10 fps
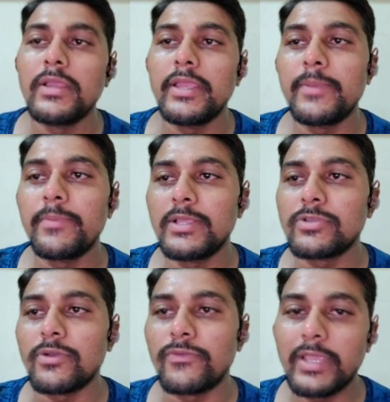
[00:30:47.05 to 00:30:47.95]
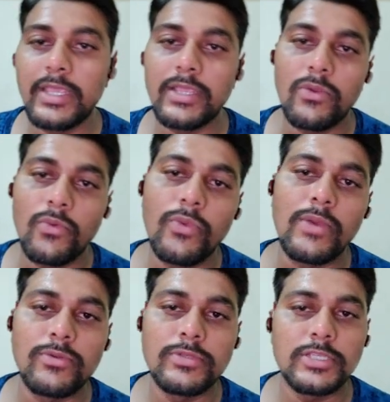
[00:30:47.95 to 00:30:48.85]
In place of king, we
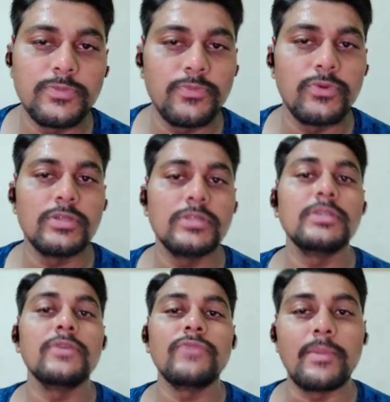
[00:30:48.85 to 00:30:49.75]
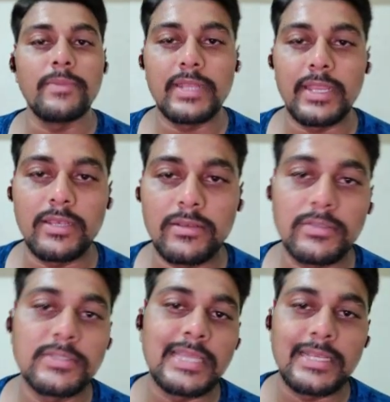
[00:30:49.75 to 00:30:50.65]
have to just put the feminine
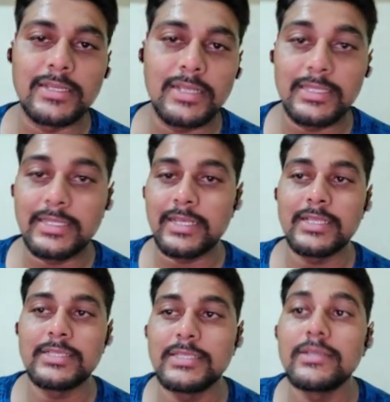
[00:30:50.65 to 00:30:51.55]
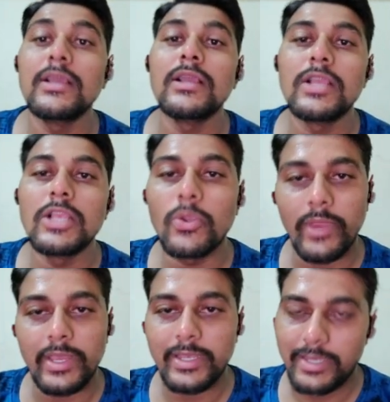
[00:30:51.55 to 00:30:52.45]
gender, and that is
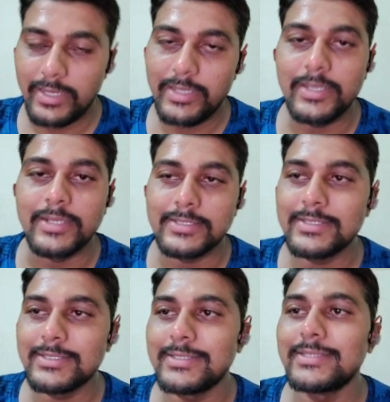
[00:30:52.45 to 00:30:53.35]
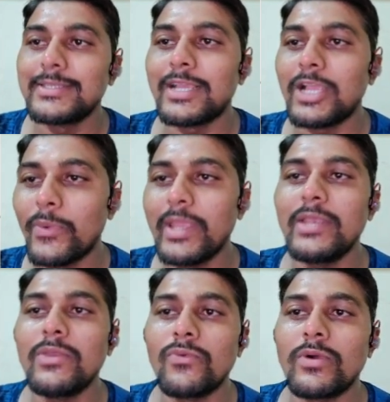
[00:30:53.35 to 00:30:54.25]
queen. Yes, the
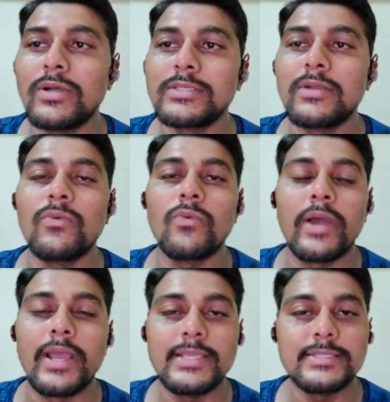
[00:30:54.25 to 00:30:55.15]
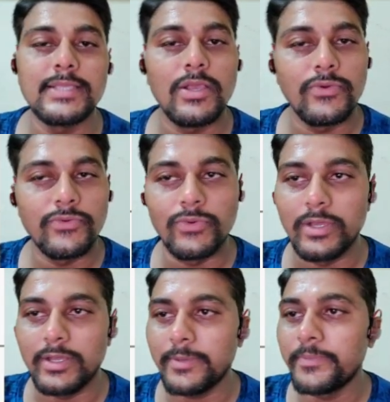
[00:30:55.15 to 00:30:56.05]
queen was a wise
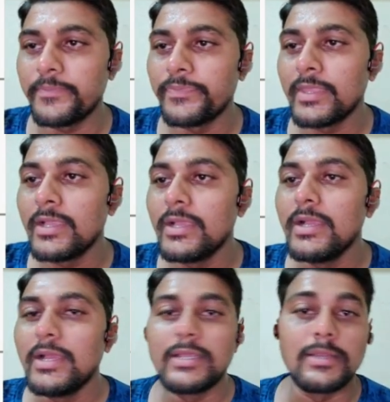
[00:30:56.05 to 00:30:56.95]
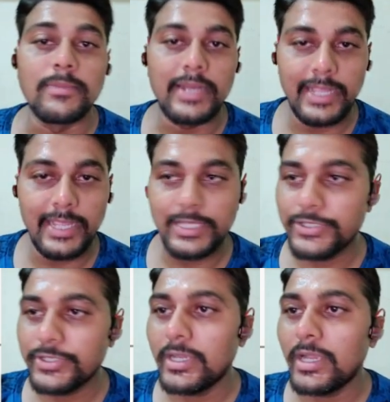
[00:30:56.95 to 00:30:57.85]
ruler. Number
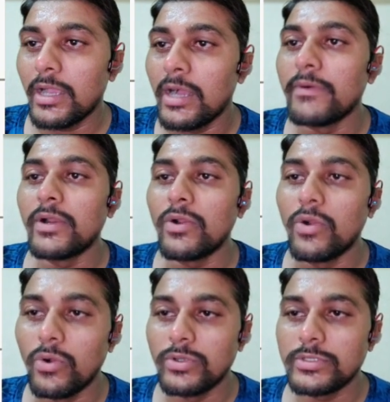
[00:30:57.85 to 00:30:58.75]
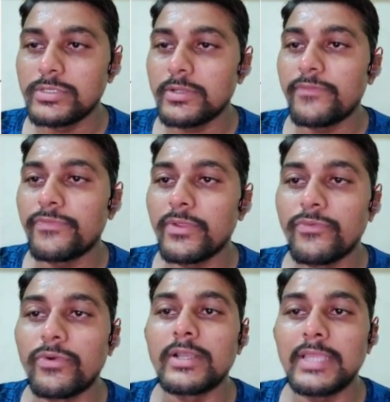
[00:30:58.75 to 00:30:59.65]
8, our host
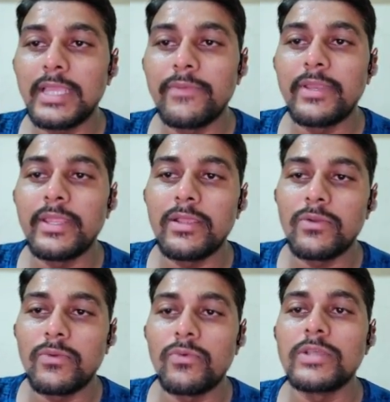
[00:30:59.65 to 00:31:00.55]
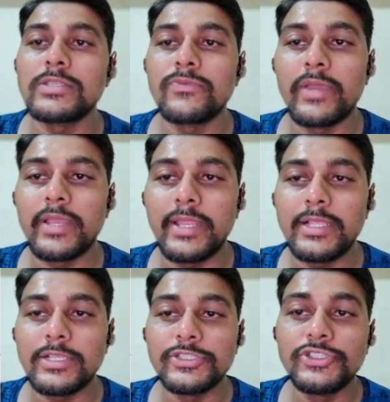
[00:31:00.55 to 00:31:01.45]
for the evening was
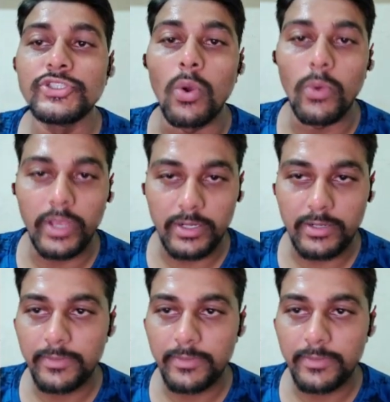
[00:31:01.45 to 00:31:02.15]
very jovial.